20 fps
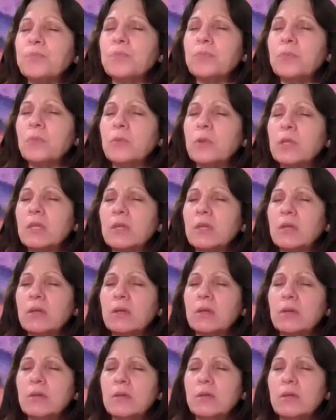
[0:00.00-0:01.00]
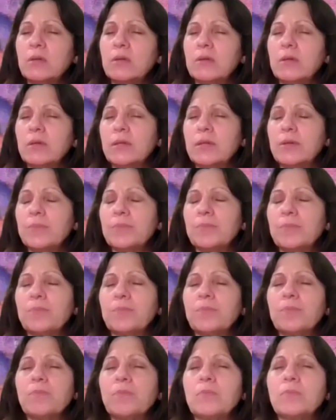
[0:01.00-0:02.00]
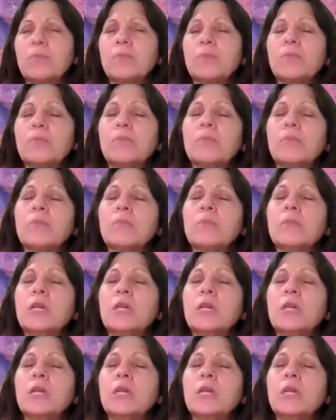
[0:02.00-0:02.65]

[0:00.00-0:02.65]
(silence)